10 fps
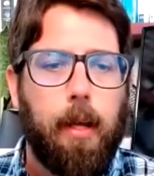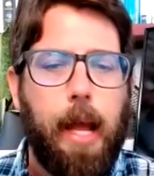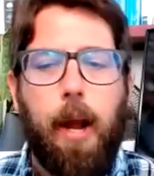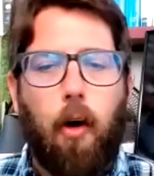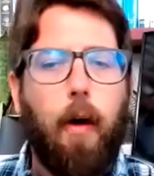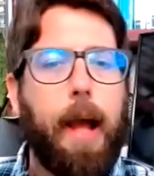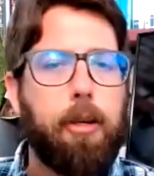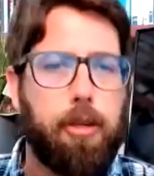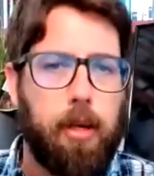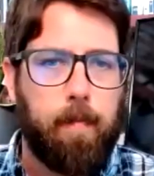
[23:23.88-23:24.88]

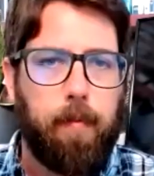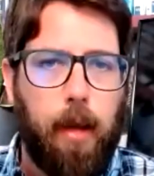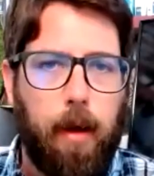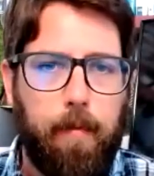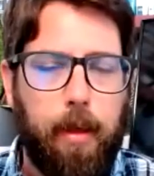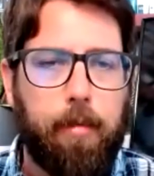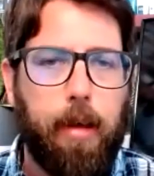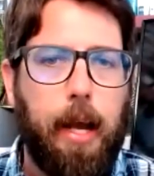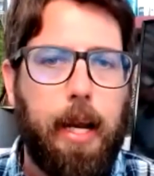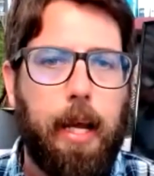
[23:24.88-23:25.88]
iteration of this
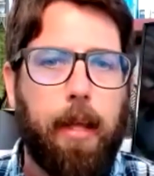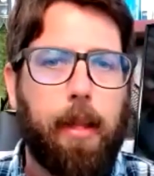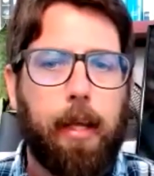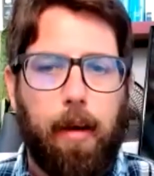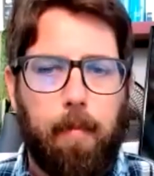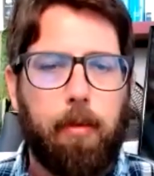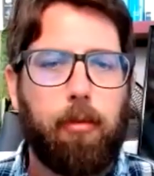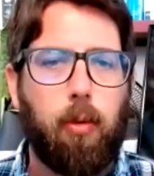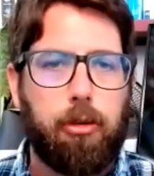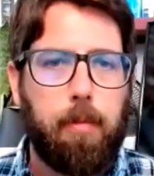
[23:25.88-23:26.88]
idea that the government
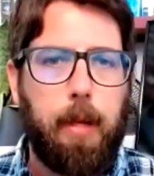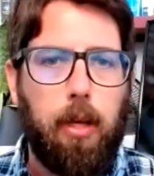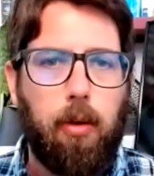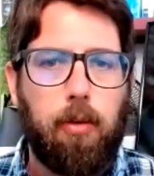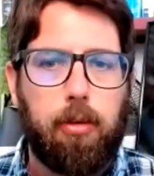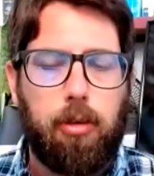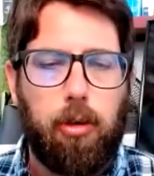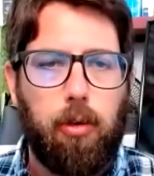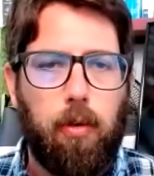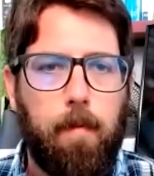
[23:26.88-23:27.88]
school should be used
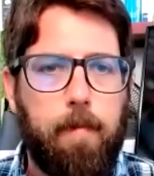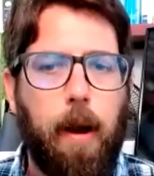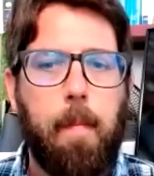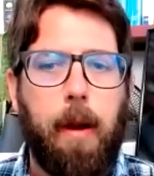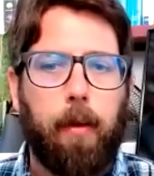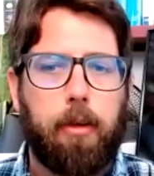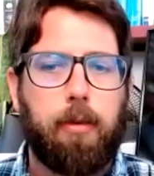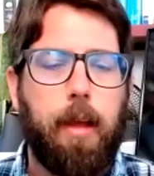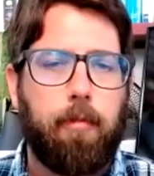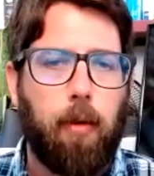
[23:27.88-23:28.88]
to fundamentally
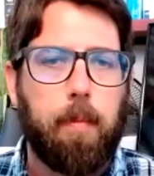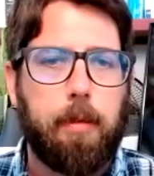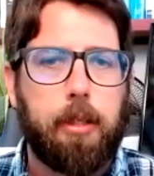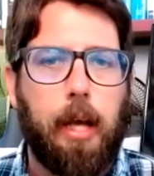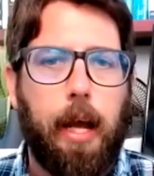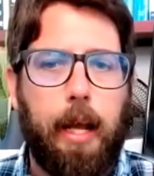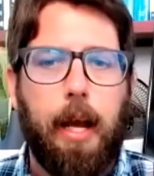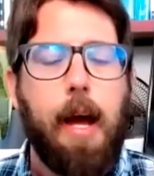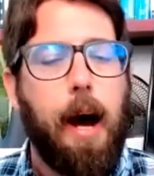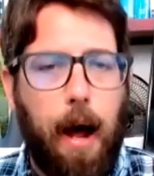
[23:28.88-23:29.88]
transform society,
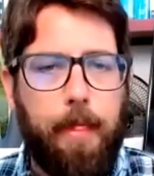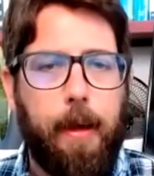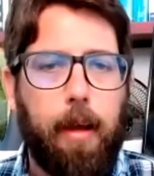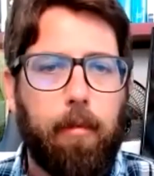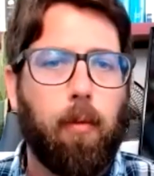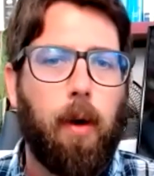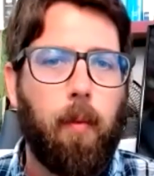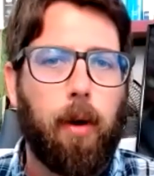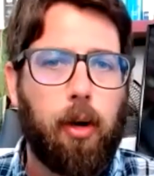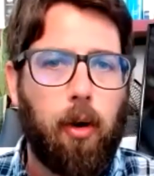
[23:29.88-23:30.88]
I think, is the
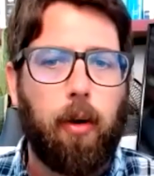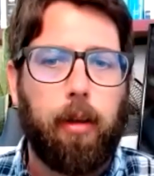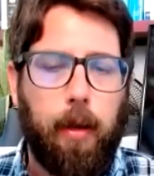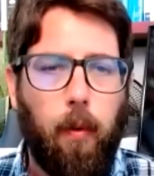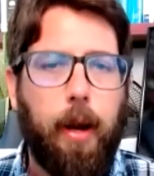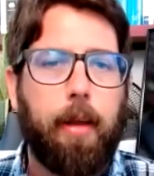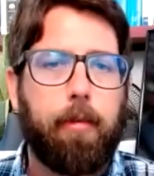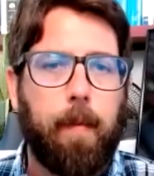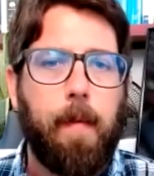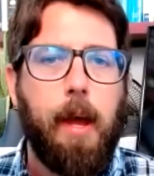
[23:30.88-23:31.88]
one we're currently
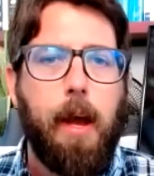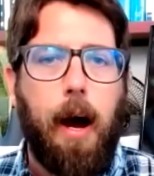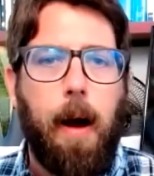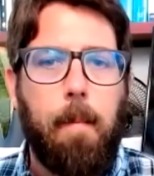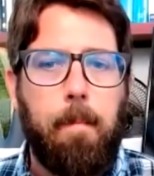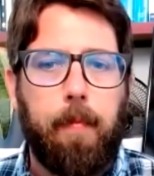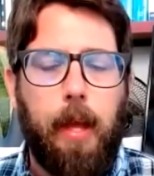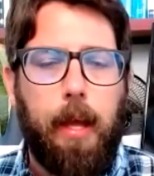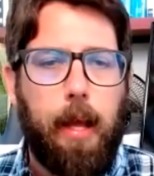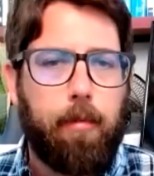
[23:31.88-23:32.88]
witnessing.
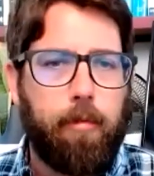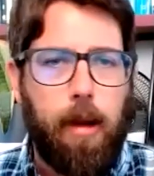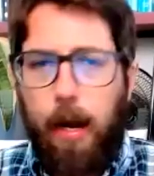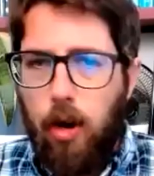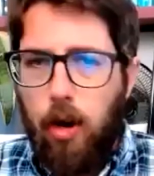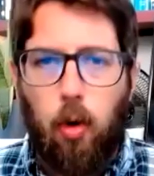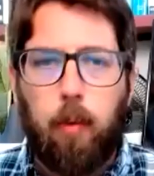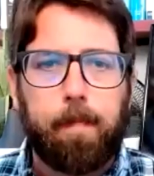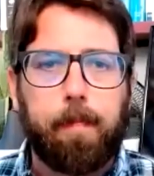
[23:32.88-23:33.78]
It's not new.